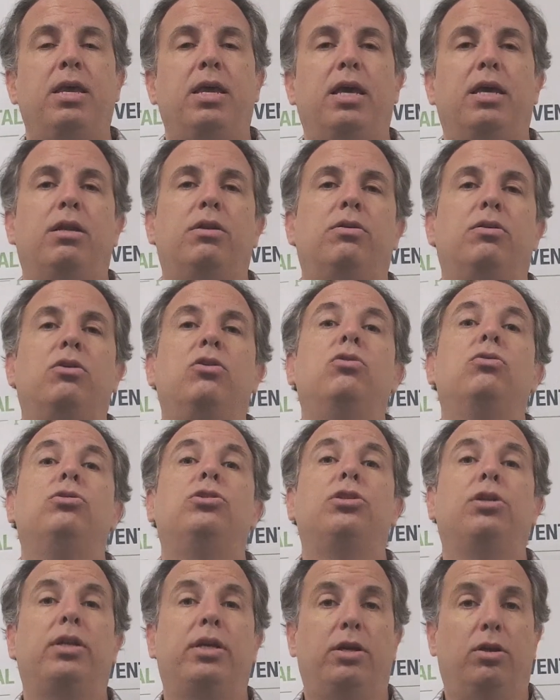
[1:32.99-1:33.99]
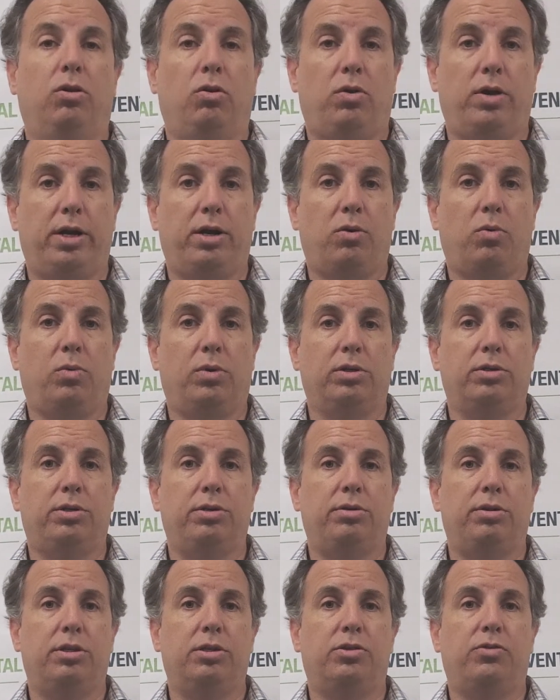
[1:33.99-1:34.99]
And usually a lawyer will
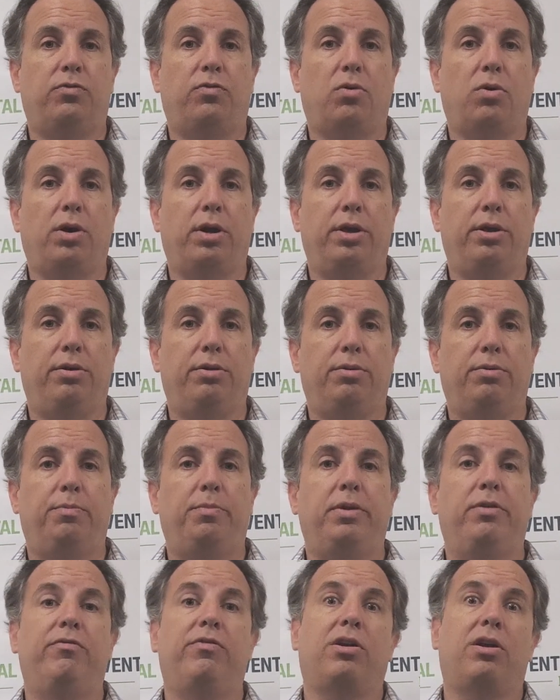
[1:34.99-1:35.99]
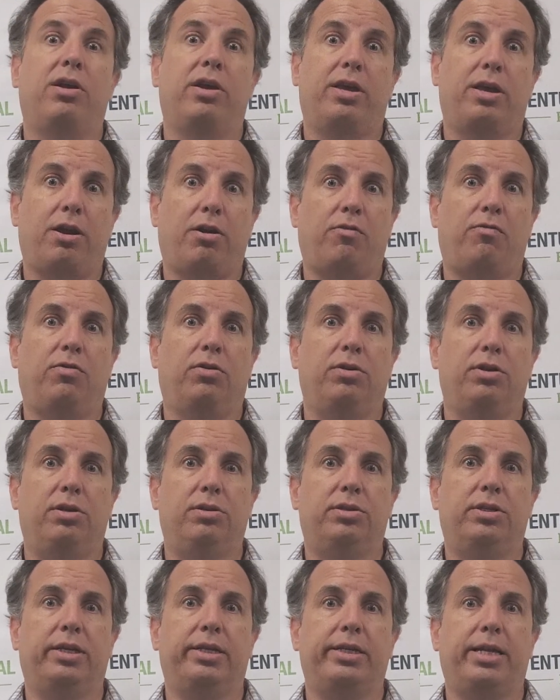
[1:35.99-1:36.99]
do this for you. Be very careful
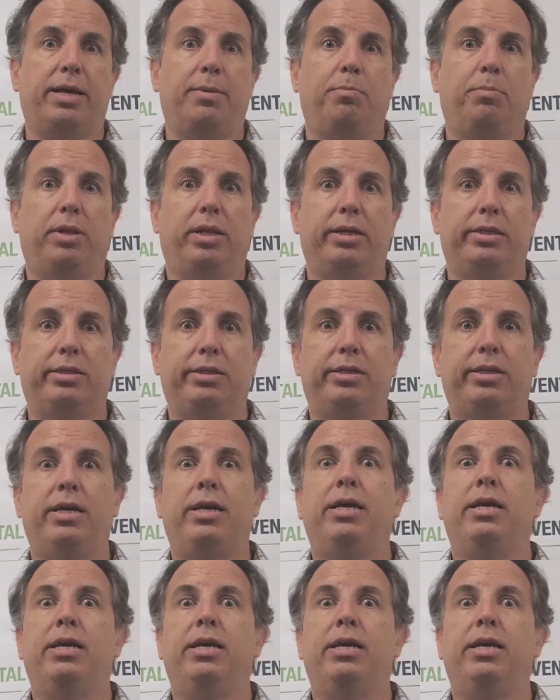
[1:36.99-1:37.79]
using templates.